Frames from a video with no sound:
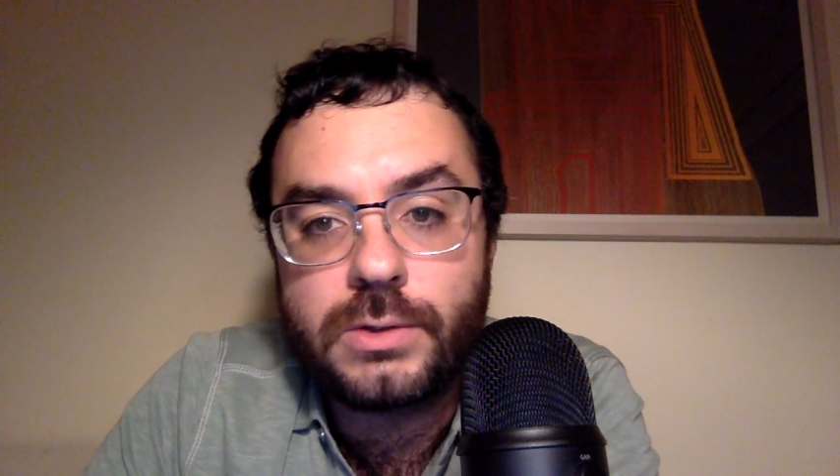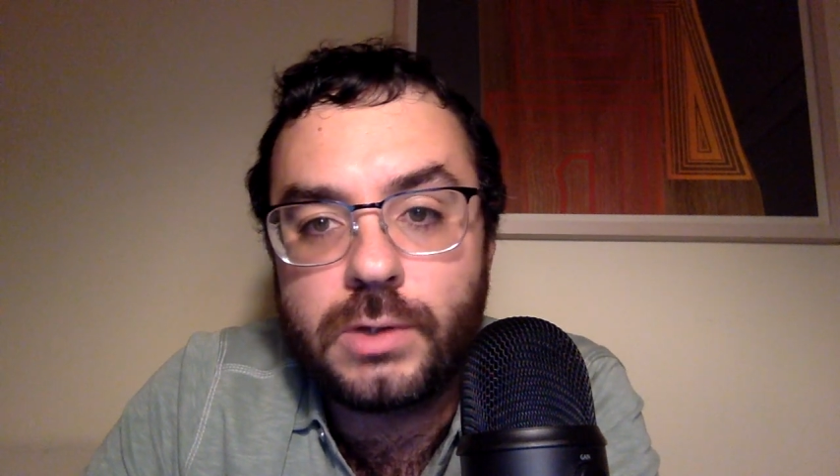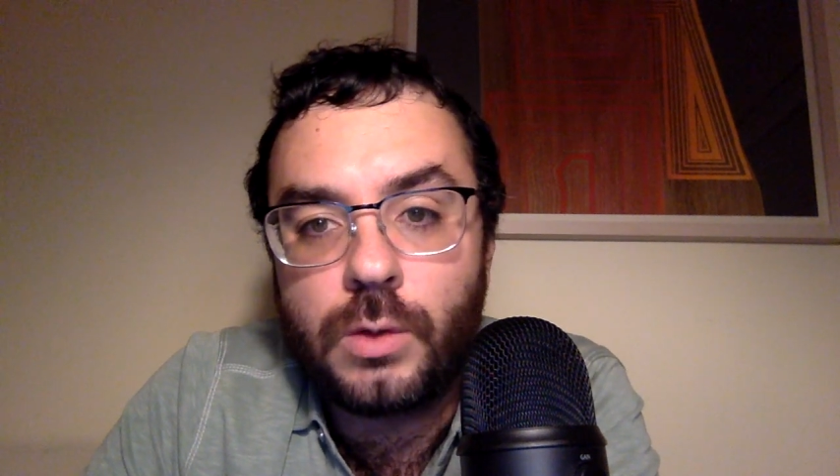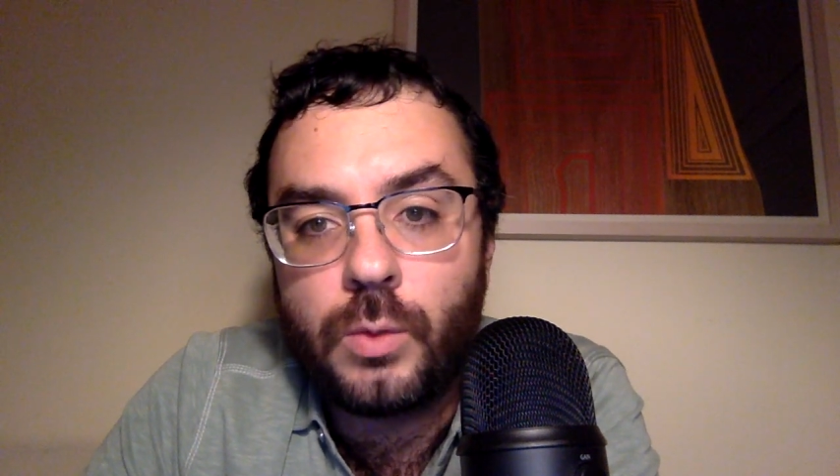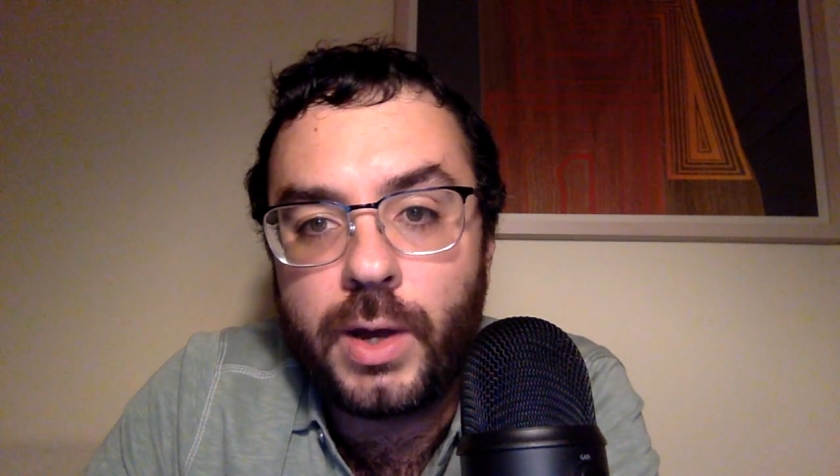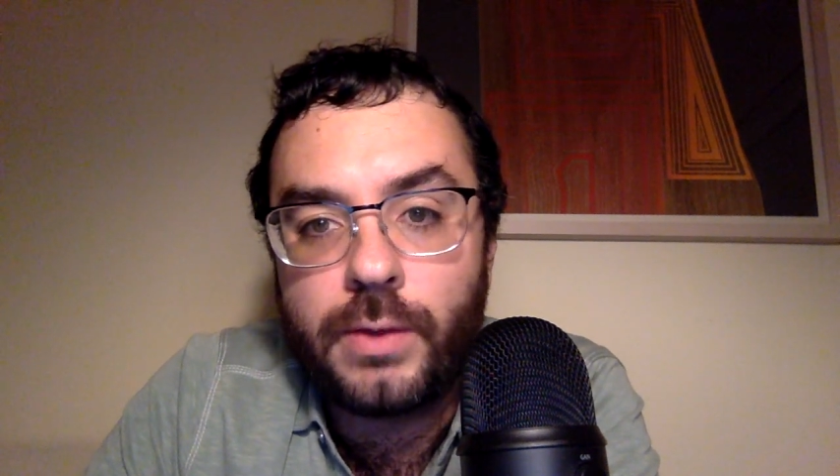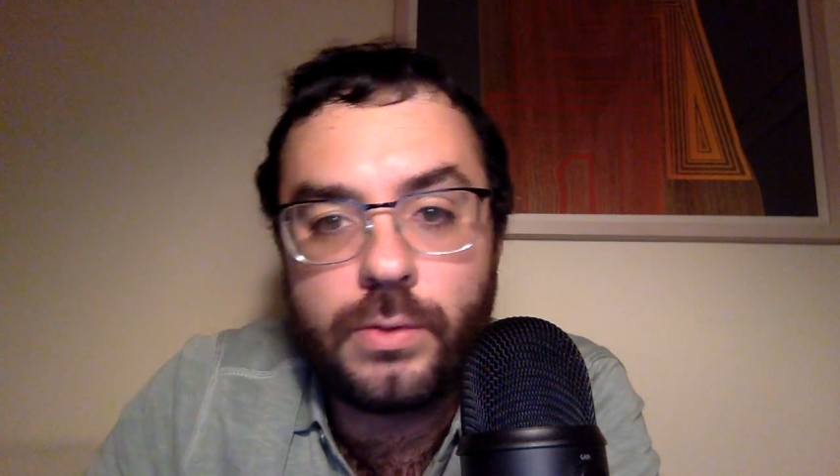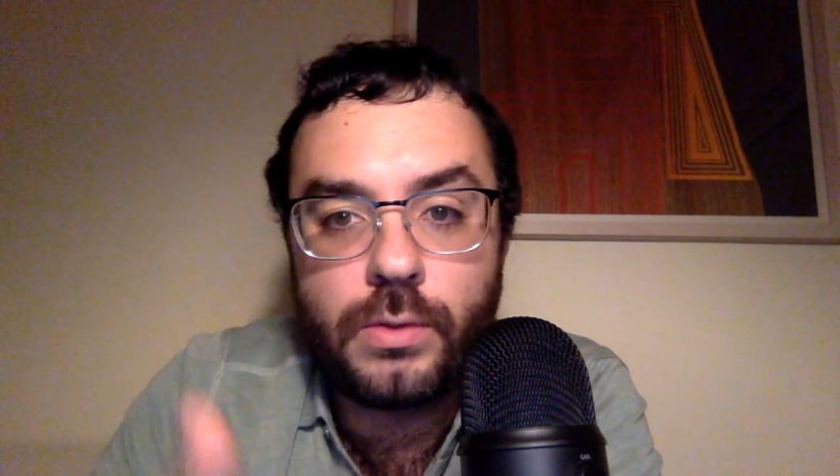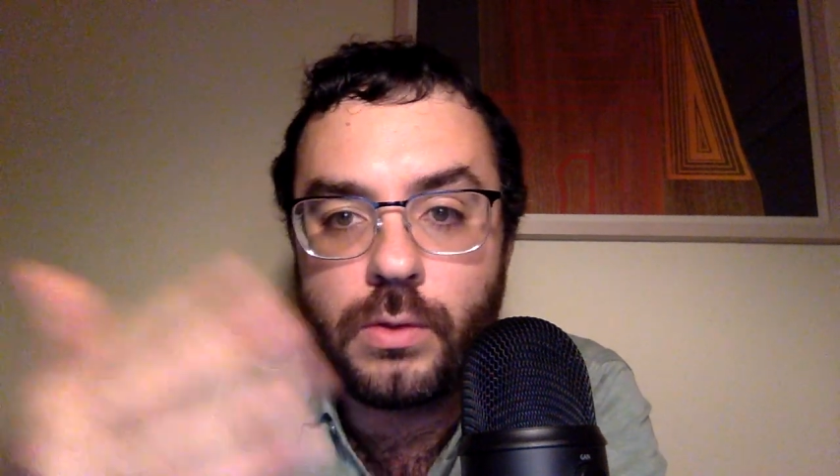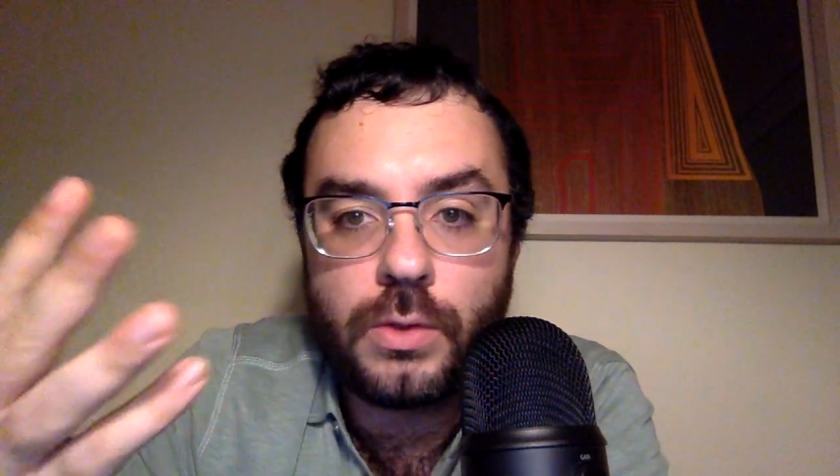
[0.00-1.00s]
So
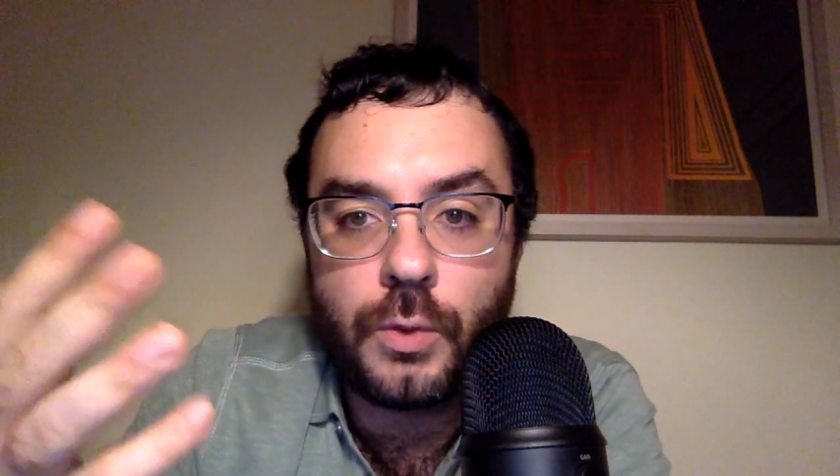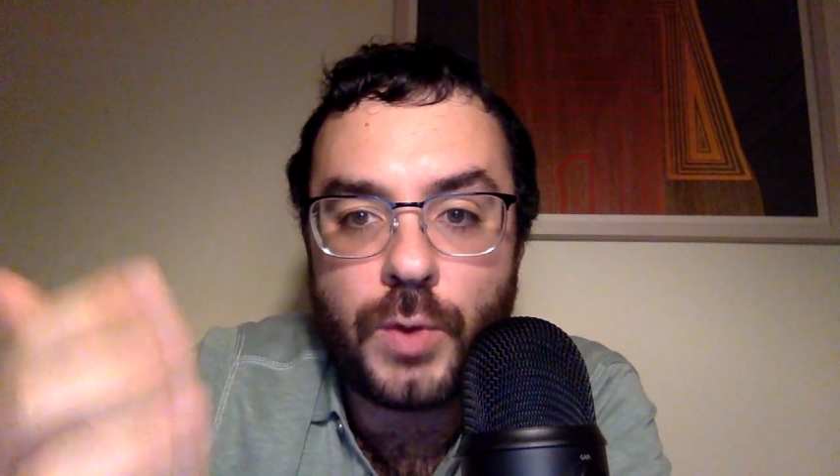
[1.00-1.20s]
when the